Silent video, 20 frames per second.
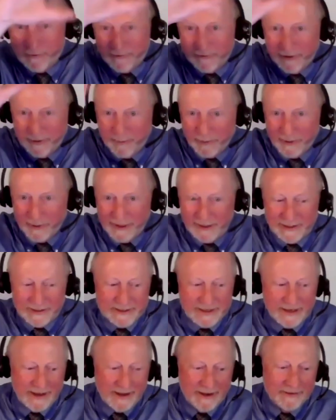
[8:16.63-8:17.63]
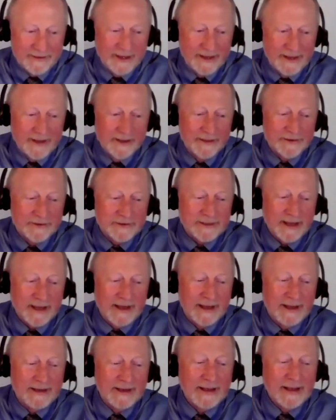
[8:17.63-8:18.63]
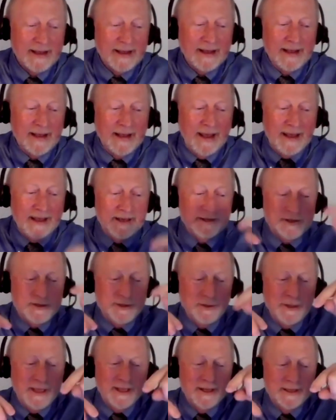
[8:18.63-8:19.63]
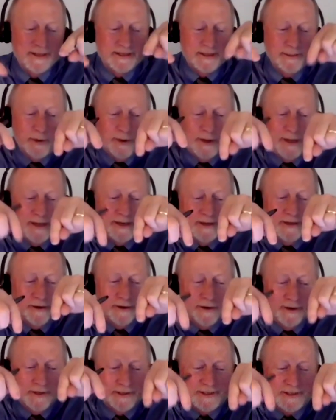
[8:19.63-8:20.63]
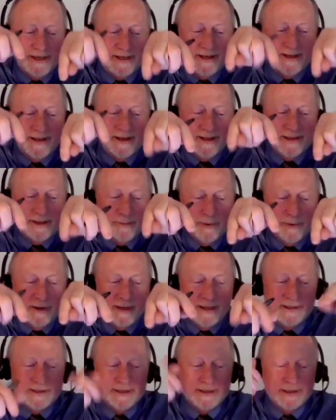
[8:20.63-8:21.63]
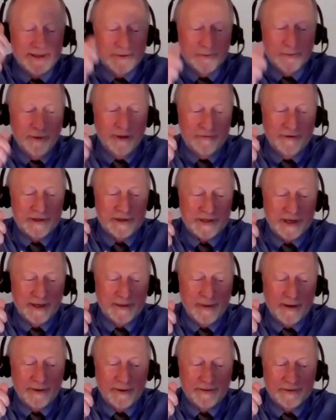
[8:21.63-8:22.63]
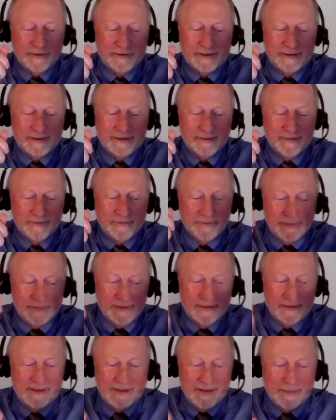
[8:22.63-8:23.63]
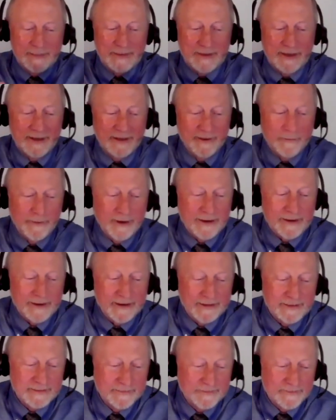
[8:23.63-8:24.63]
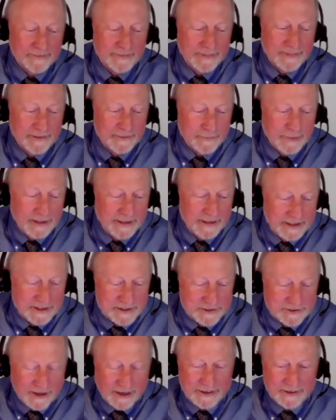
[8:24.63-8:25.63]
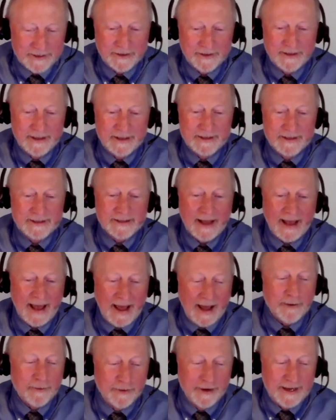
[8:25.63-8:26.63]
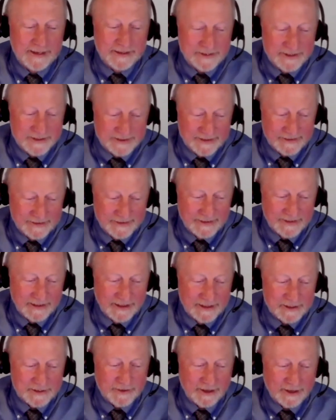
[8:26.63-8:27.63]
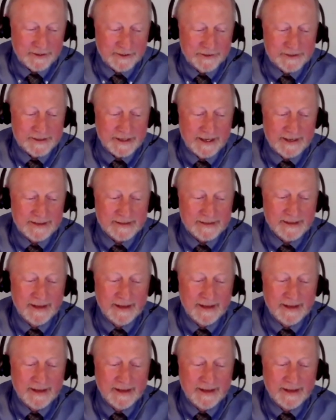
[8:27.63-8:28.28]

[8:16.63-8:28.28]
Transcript: the bridge and out the other side. And two kids, a boy and a girl, sitting on the bridge with fishing poles, dipping in the water. Well, the instructor is outraged. The instructor says,